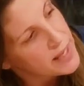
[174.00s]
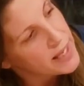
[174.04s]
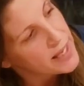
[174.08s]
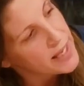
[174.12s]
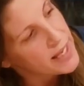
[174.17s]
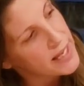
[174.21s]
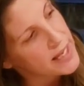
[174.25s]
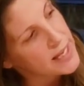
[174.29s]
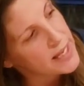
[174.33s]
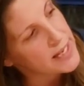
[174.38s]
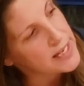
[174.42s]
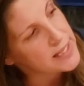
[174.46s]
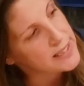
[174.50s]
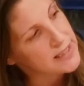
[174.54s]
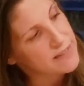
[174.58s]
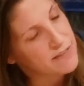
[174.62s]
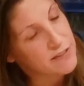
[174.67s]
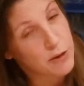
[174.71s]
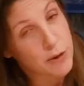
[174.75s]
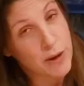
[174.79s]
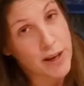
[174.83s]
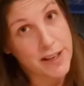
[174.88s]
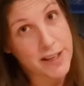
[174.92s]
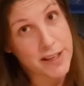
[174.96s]
And if
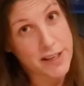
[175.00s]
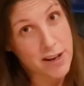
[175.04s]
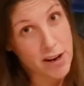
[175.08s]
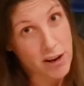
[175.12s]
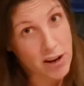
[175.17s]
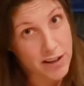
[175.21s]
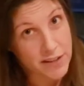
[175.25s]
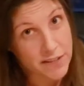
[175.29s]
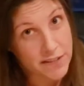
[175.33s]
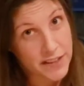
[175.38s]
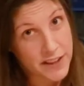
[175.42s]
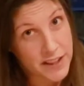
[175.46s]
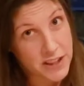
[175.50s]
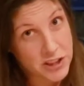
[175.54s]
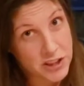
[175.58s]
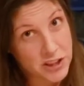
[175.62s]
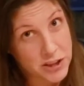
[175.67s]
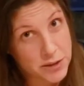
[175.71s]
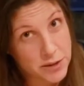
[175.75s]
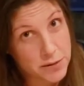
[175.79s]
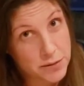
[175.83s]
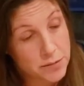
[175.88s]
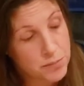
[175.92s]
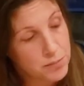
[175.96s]
you had a
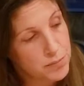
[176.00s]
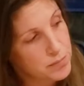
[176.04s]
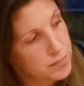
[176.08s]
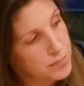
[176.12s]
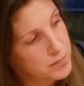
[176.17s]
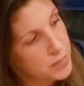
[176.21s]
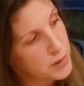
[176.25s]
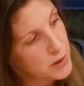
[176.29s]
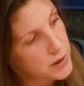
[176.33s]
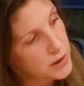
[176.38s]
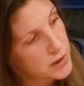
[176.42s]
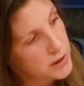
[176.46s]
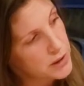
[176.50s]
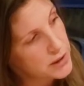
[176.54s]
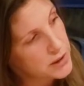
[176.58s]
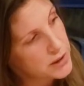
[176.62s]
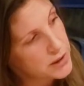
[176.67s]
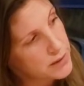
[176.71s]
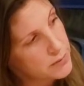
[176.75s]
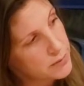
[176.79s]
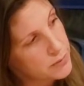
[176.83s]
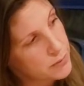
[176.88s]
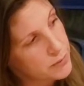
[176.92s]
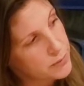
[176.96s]
nonfiction book,
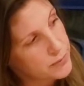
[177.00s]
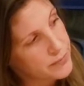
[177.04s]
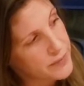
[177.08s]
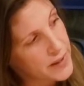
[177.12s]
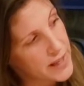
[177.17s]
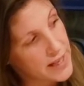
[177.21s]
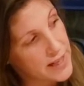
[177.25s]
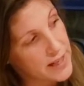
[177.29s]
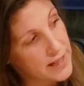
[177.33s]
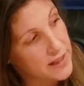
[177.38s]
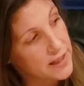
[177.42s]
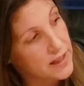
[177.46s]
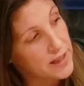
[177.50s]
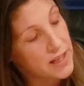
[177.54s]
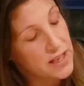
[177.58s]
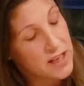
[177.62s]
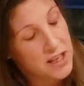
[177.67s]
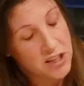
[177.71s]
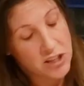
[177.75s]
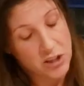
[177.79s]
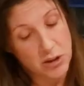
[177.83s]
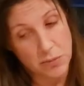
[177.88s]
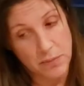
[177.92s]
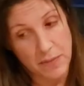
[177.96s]
then
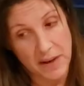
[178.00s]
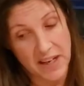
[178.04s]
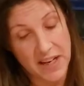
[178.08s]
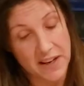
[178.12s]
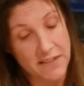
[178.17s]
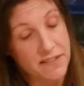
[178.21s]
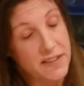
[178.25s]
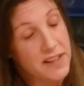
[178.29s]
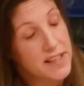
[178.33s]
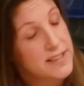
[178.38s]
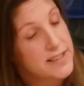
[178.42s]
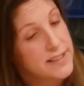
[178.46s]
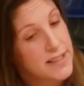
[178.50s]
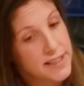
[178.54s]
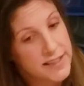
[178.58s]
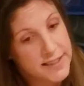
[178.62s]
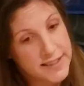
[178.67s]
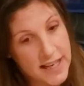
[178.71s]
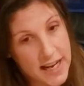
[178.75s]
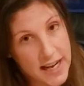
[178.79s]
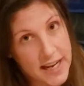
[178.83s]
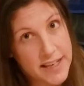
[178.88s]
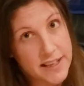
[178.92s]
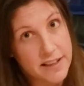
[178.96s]
you might have things like
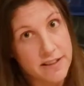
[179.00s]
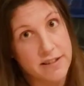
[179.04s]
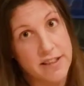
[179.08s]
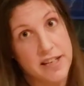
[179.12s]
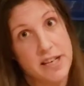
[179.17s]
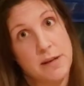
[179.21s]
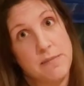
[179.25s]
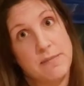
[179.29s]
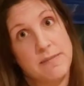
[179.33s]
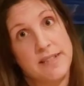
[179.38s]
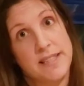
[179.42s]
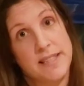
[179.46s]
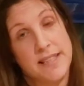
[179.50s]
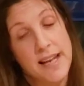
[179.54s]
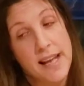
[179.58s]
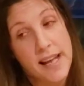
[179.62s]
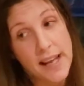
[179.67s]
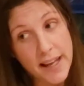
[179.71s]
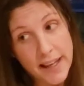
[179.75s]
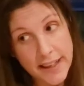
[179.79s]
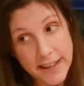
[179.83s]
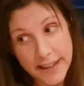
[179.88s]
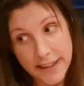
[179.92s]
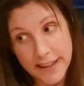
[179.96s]
diagrams and
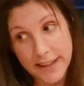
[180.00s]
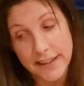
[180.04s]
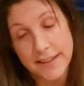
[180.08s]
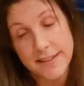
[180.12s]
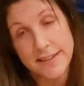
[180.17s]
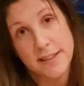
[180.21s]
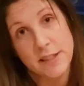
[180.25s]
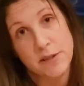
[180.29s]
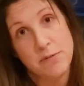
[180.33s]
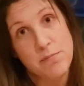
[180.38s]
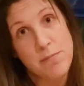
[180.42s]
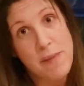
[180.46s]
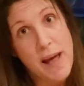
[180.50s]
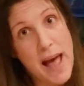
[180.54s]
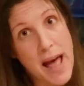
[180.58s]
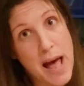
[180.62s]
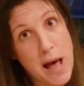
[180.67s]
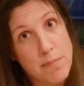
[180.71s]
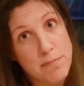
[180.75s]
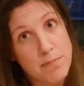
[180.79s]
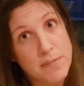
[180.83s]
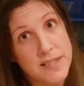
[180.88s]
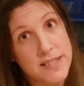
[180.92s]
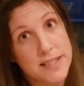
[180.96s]
headings and
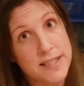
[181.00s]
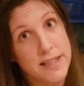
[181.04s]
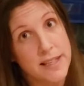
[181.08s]
maps